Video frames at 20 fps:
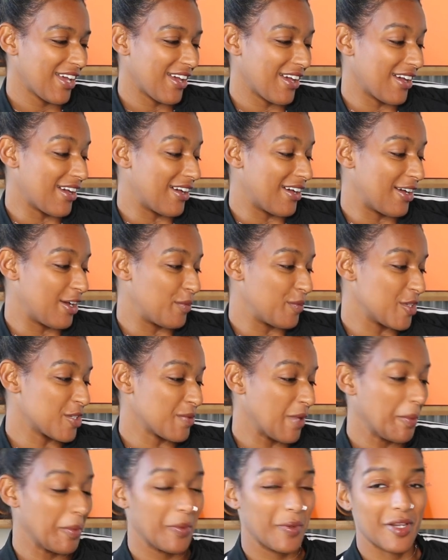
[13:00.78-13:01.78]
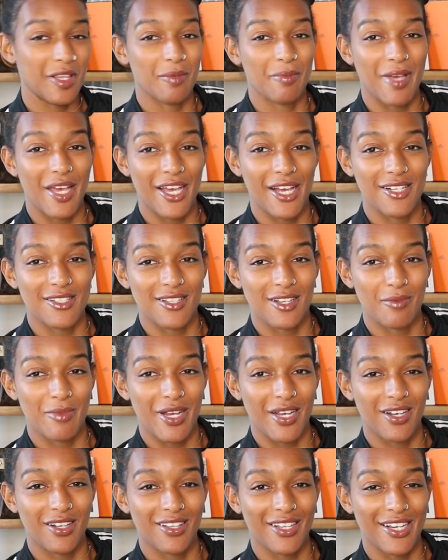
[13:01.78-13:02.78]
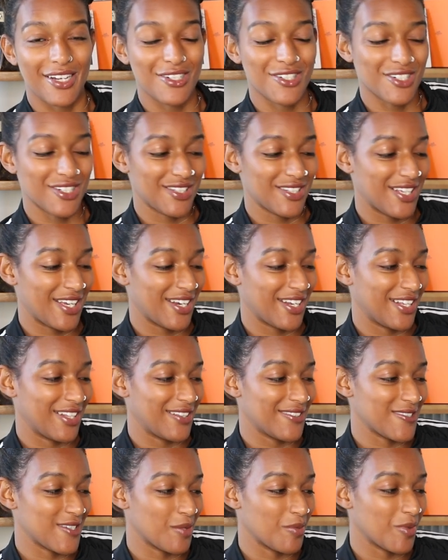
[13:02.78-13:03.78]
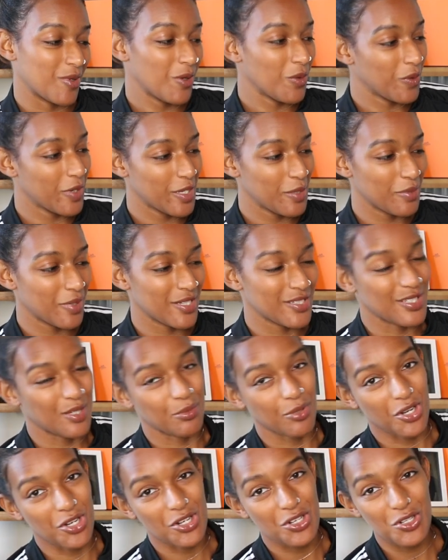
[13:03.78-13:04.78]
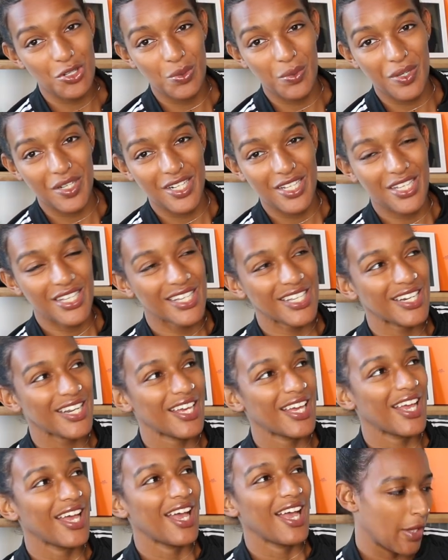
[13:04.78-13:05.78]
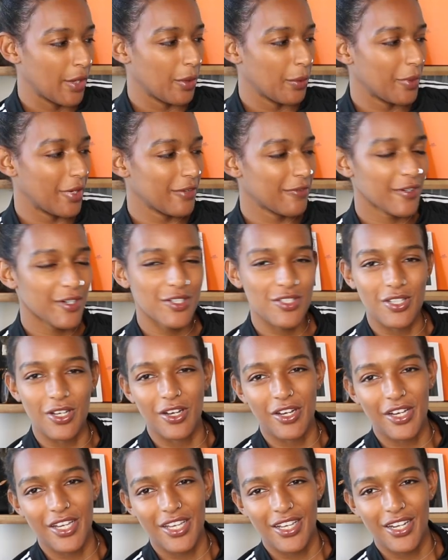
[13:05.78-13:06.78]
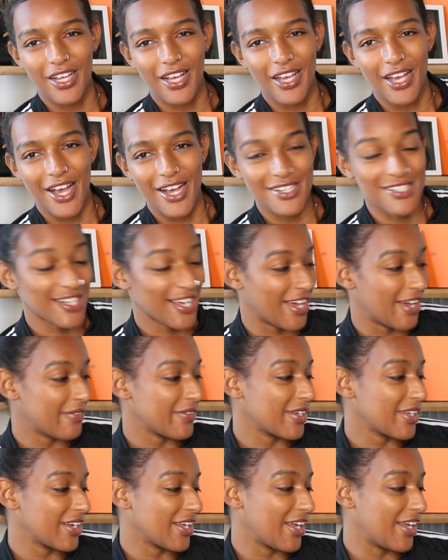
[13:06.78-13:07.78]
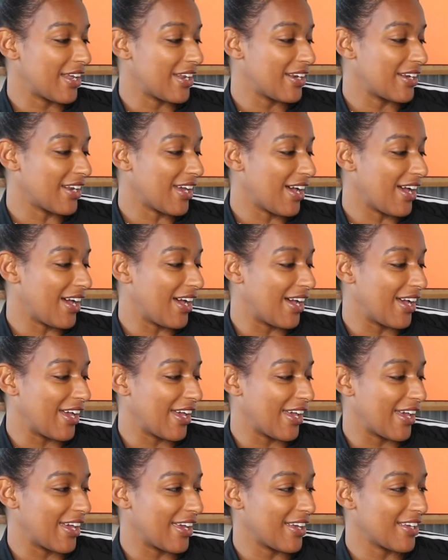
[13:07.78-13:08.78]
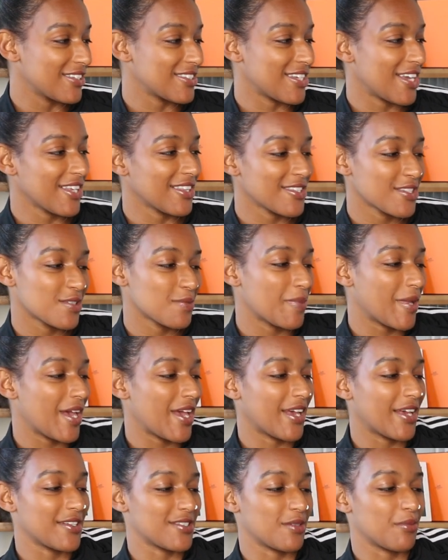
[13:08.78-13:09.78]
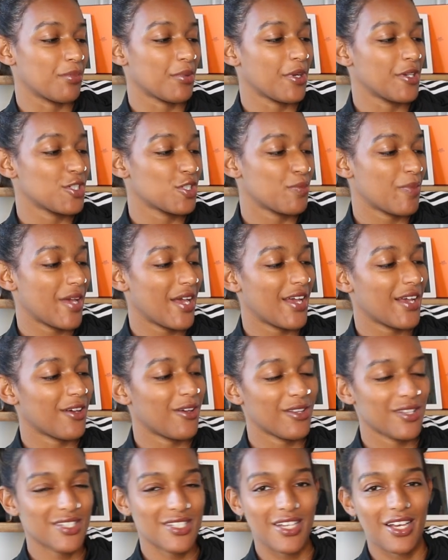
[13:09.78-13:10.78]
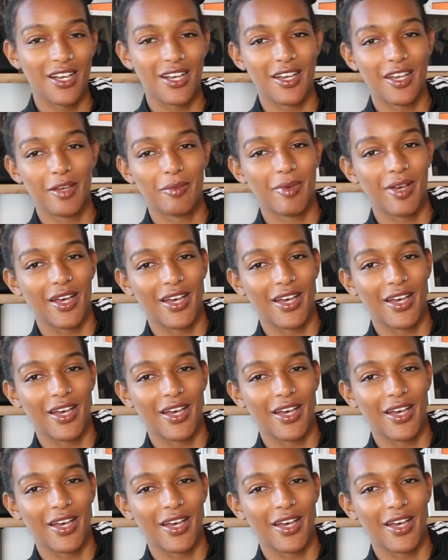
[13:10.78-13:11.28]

This might be one of the bags out of my collection that ends up going because I brought a new one in. When I first saw it, I had to have it. And I take this bag as a brunch bag all the time.